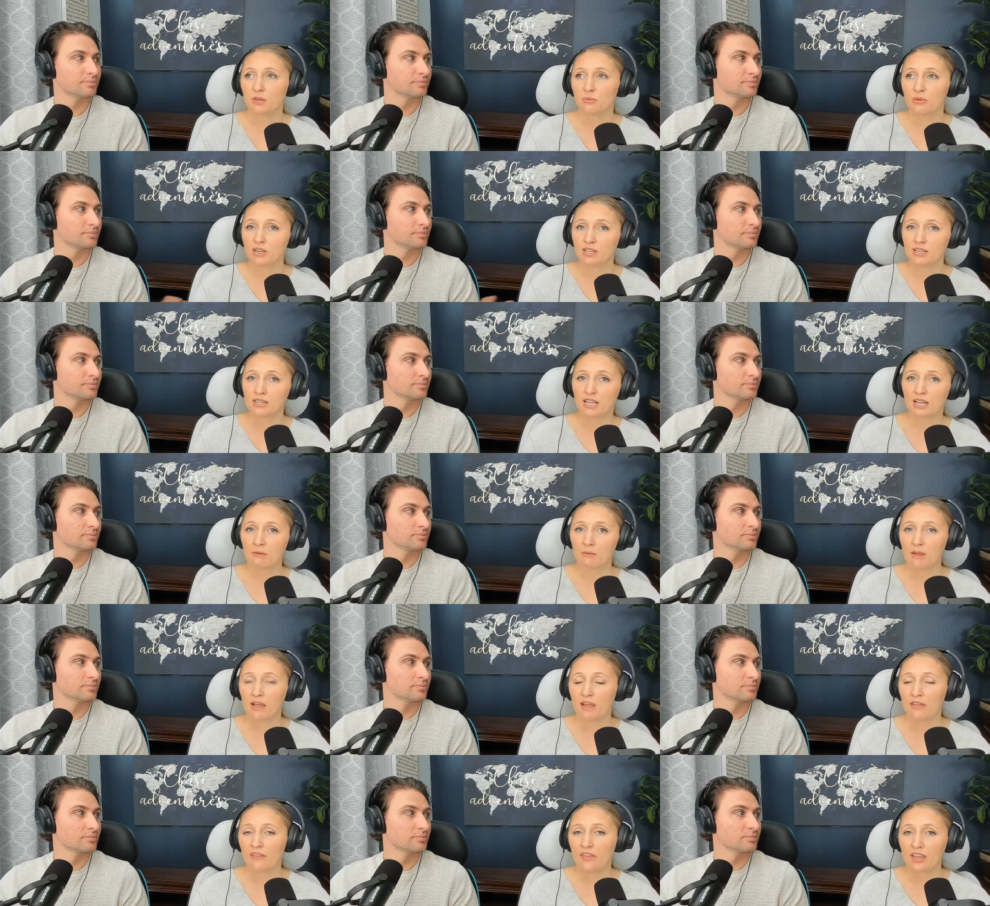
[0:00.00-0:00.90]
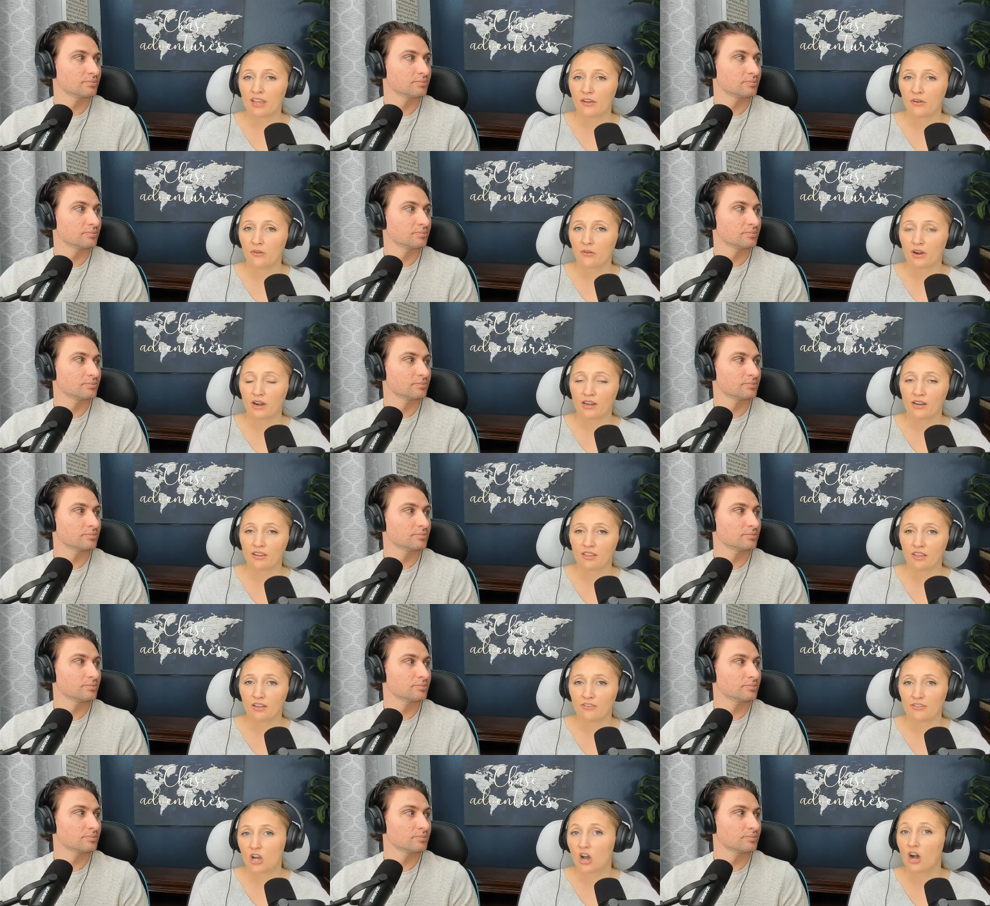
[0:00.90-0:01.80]
Speaker 1: bring them, and they get grand
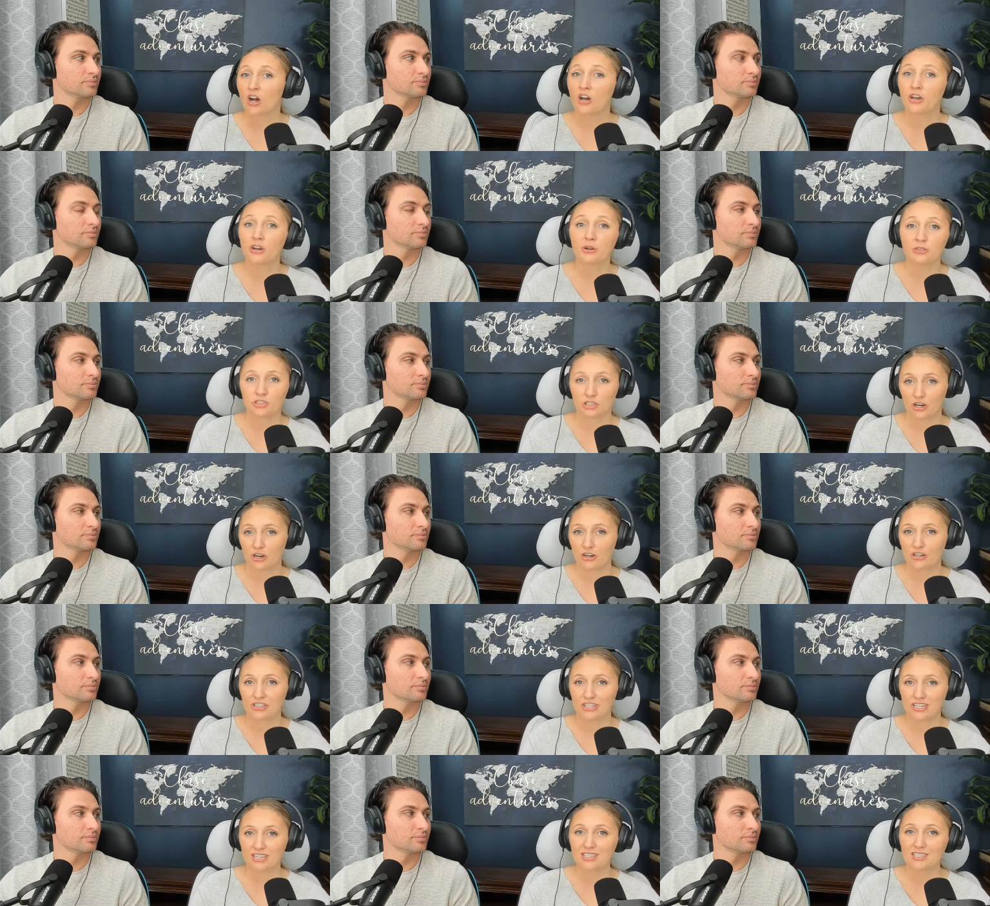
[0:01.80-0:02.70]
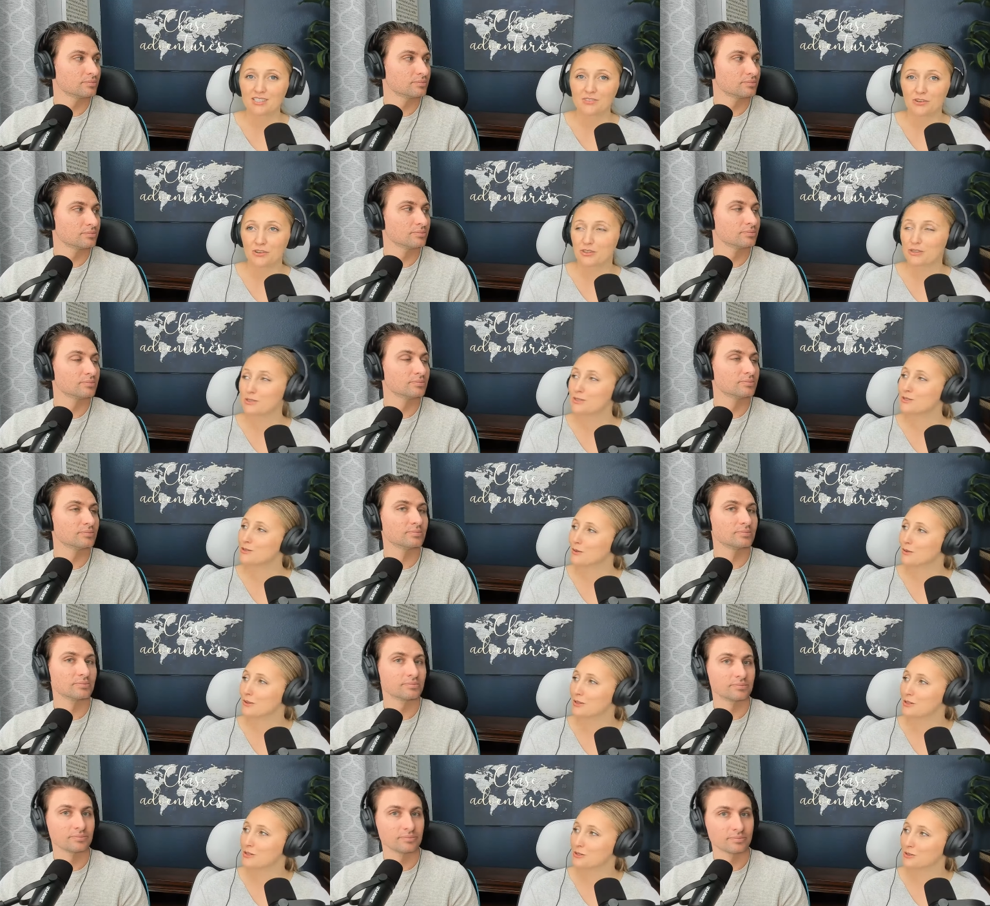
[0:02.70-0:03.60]
theft auto charges for the
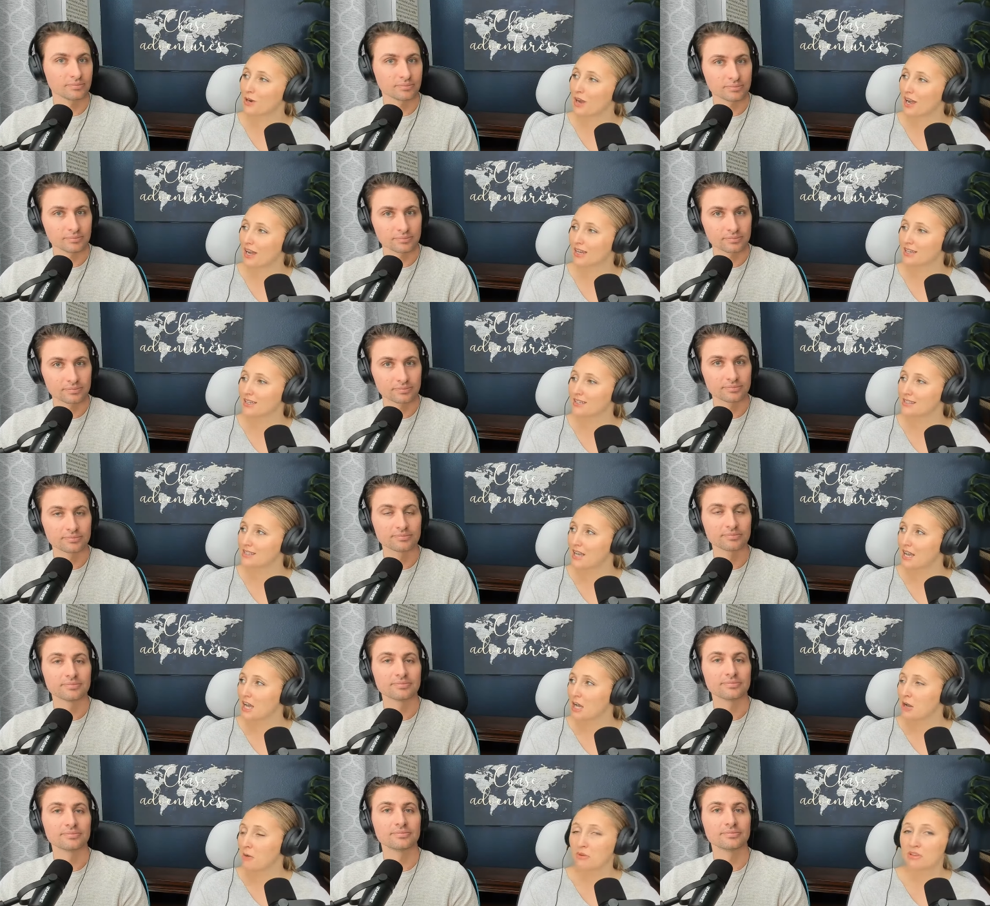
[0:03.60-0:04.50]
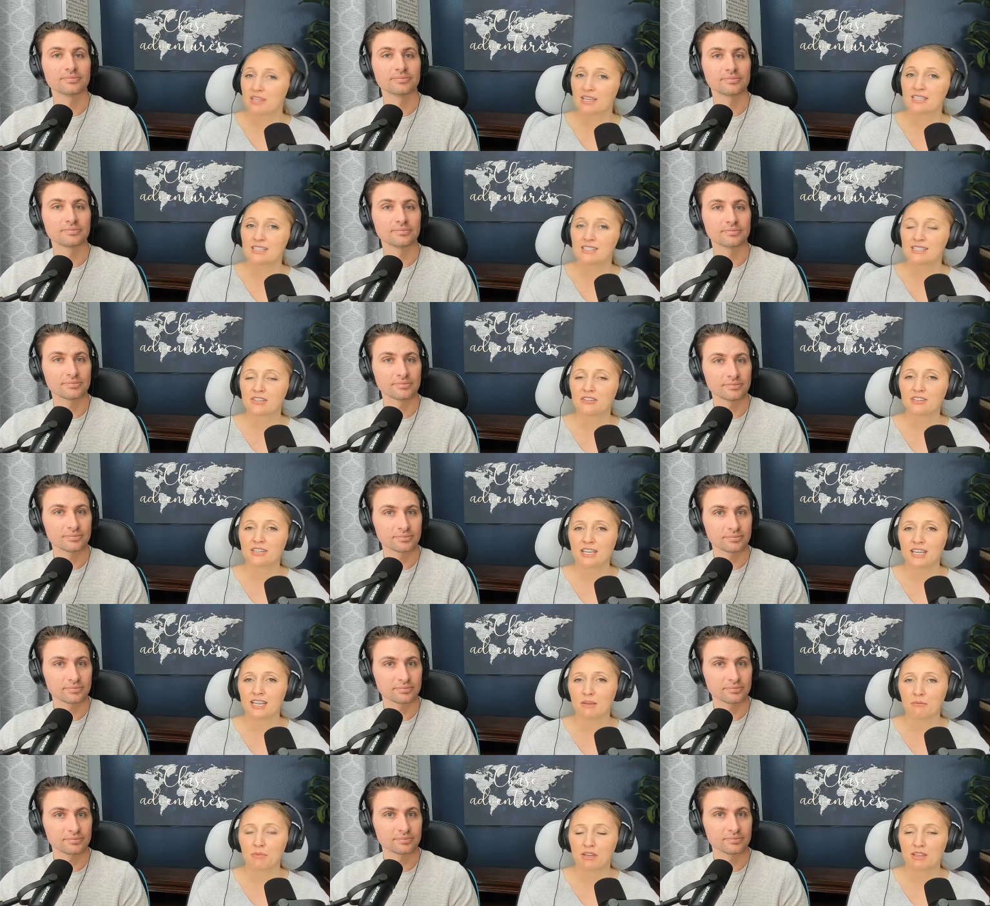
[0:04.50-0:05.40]
stolen trucks, but they still
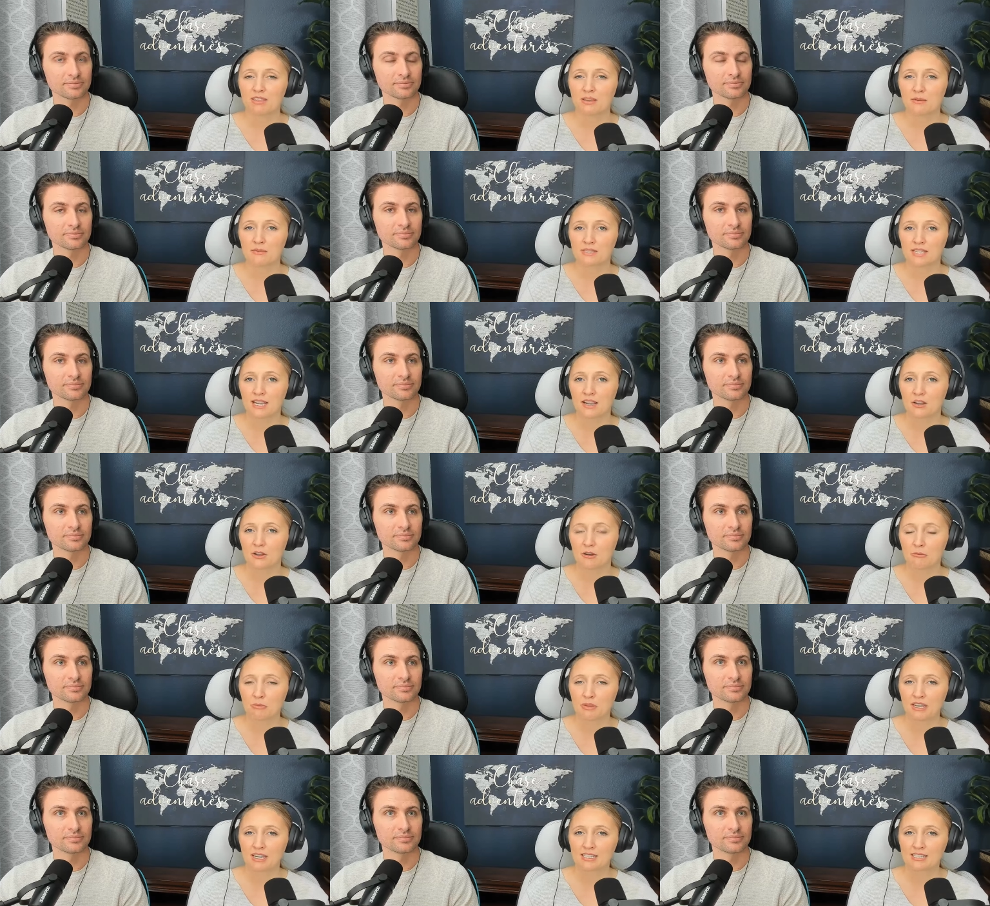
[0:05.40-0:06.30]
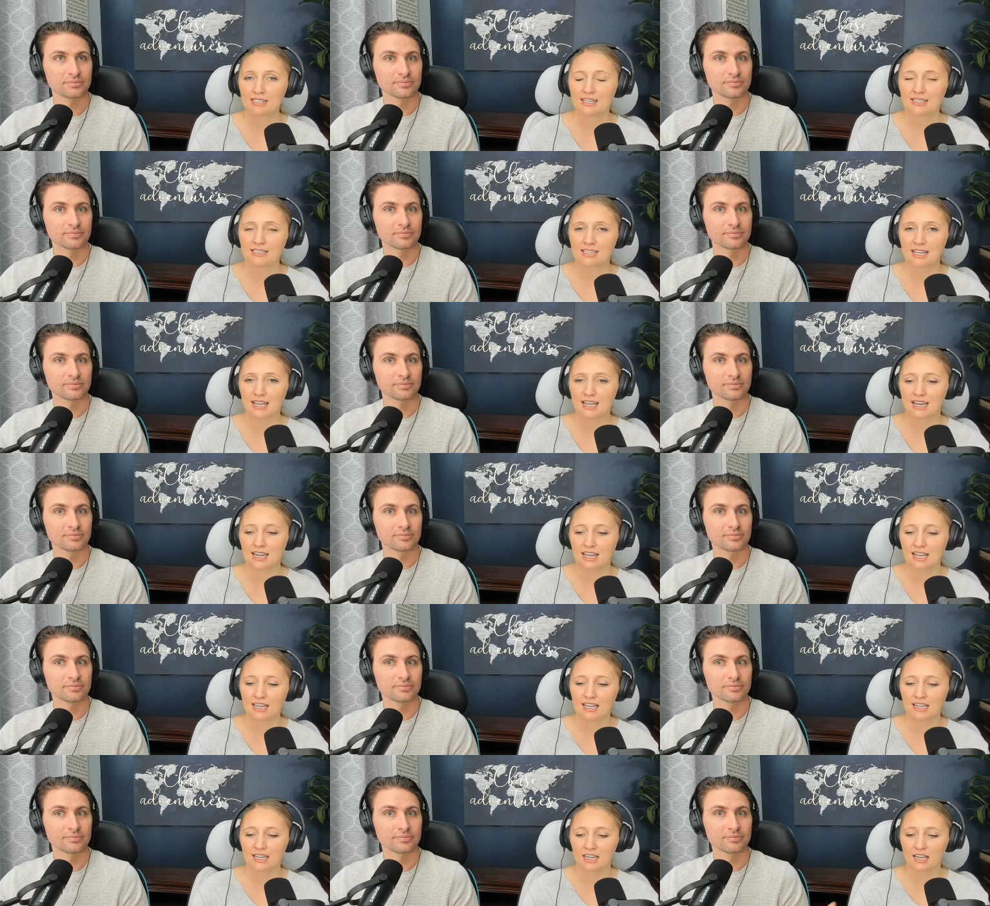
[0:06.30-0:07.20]
can't pin them down because they said
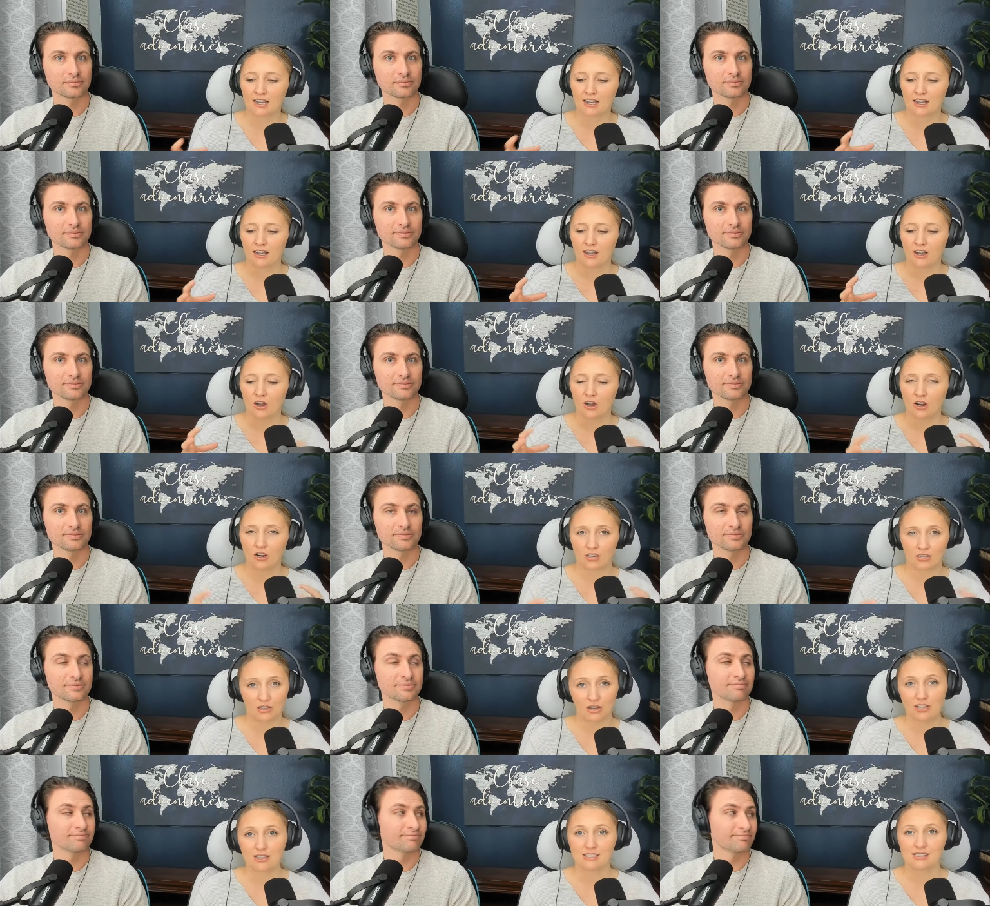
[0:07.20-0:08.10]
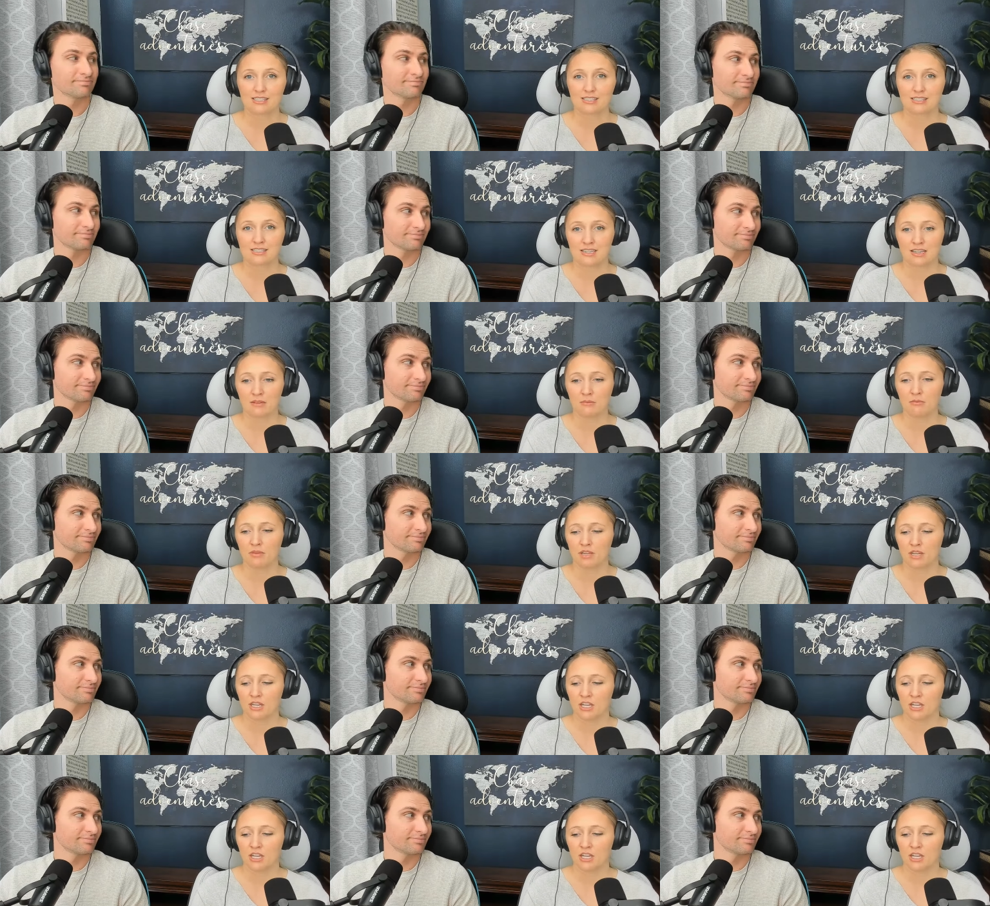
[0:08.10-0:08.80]
in our law system,